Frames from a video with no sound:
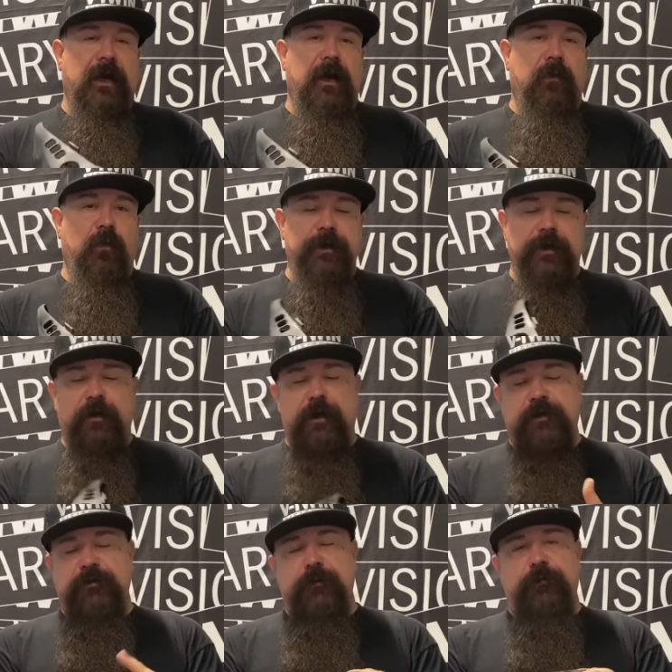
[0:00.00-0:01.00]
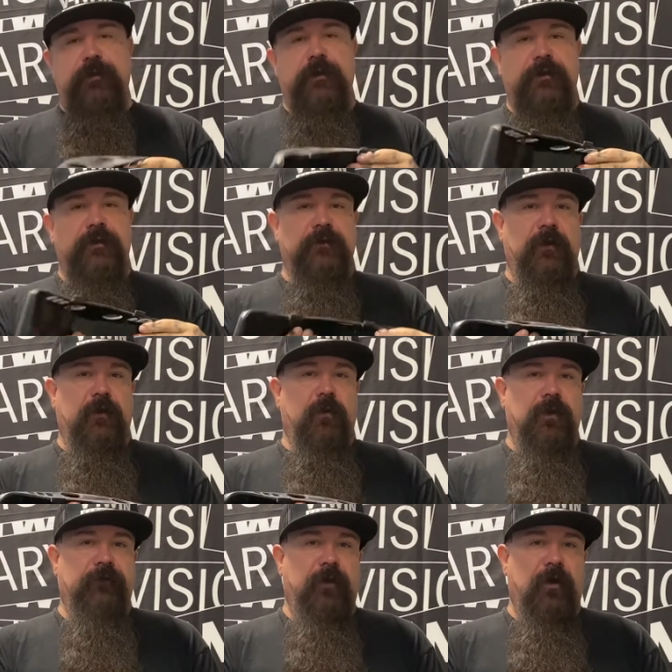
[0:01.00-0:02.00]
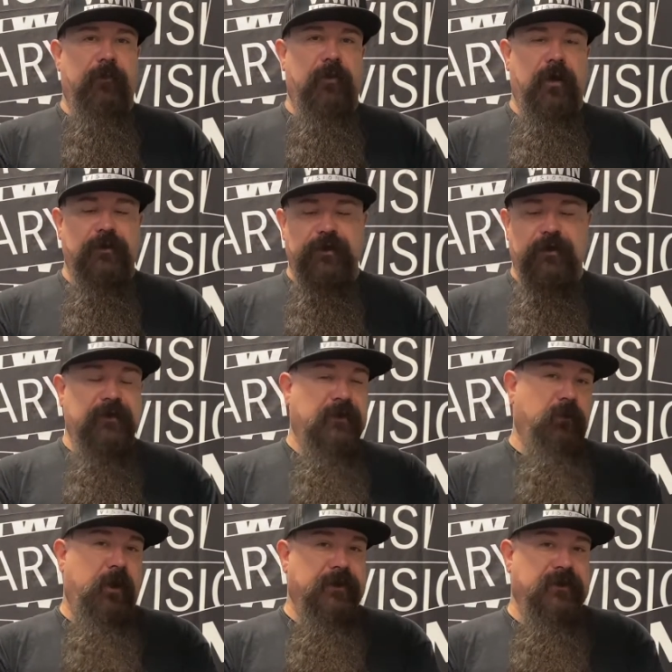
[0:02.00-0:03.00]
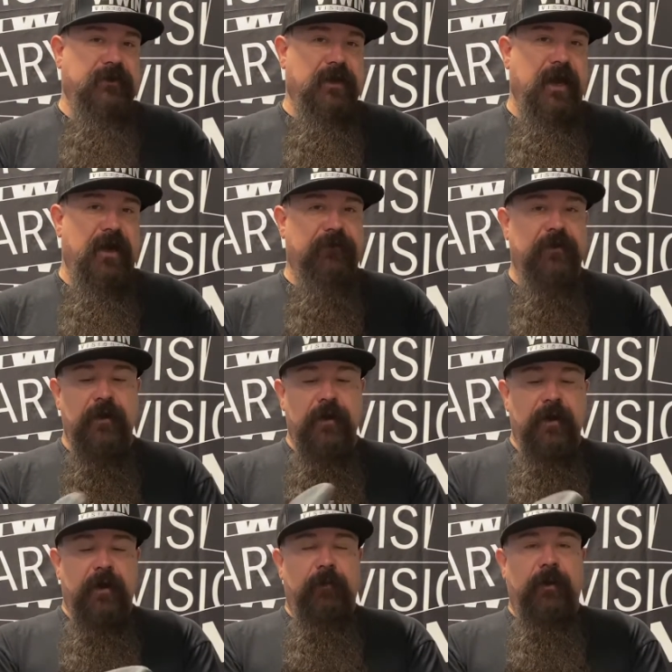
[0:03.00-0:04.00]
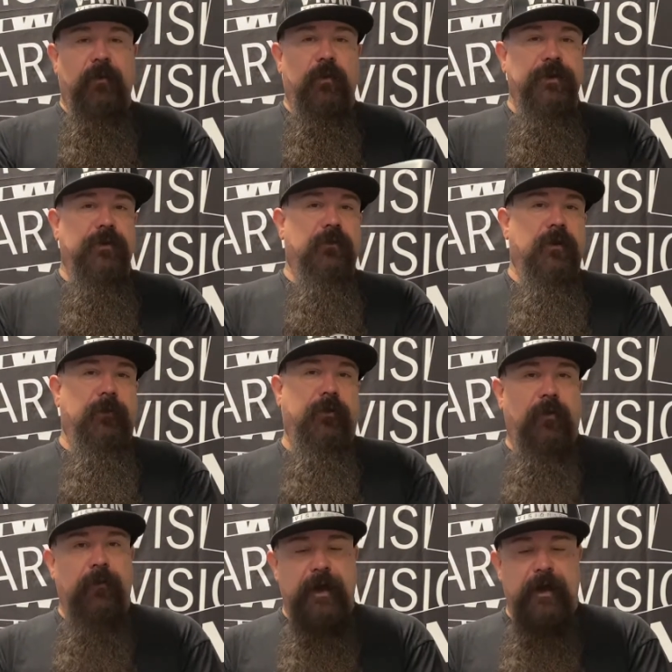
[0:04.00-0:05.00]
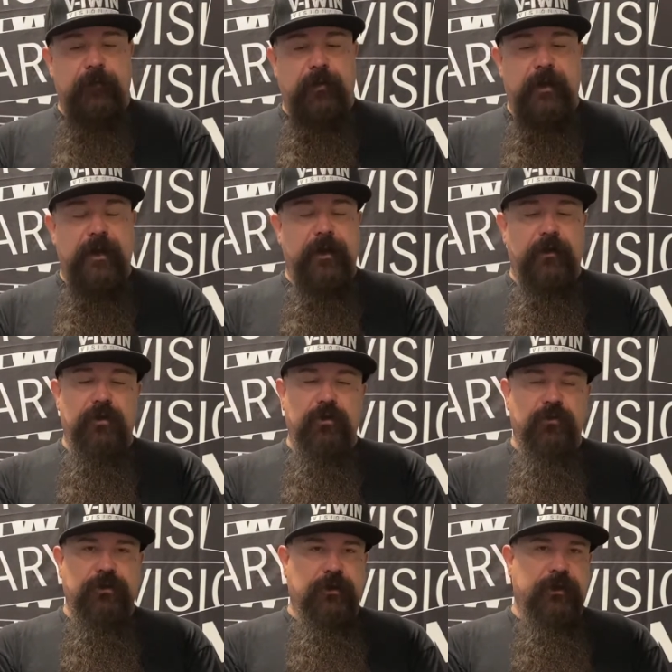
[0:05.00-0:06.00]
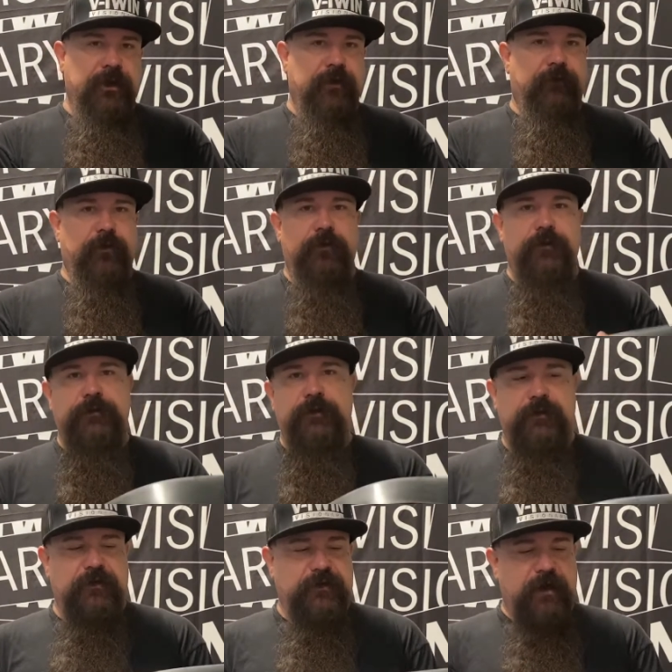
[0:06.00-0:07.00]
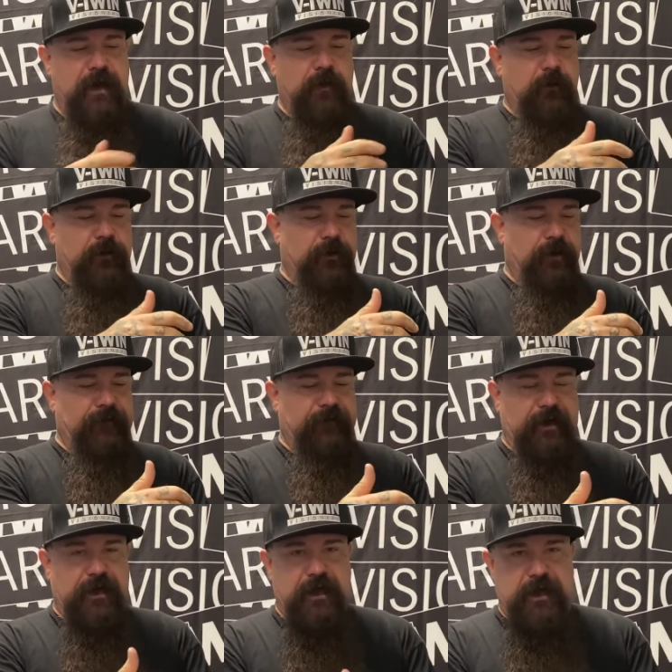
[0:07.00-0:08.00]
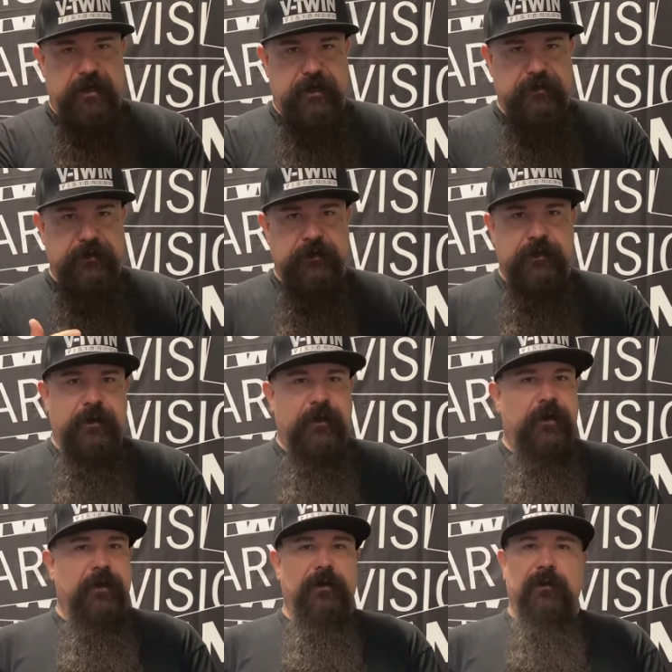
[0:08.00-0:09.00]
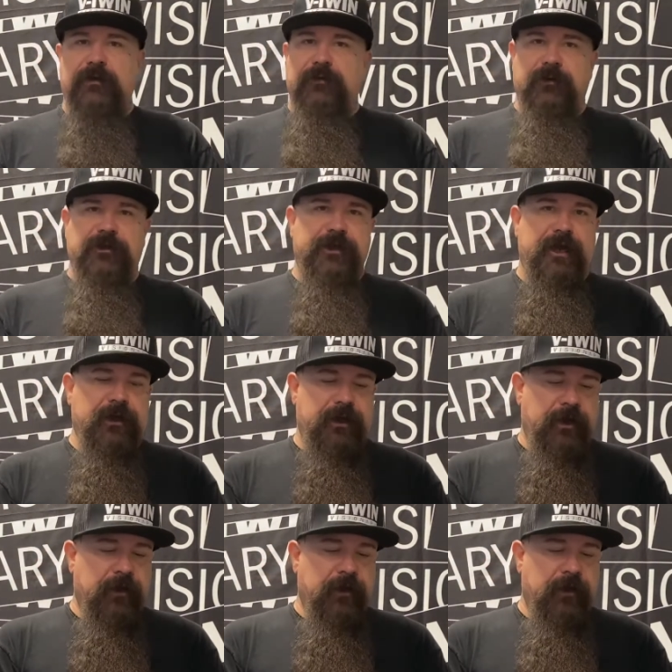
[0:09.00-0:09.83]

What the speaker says: We are actually putting this on one of our projects, that's why it's scuffed. But when you run a pullback plate, usually if you're using the stock one, you have to cut it. And it looks real janky.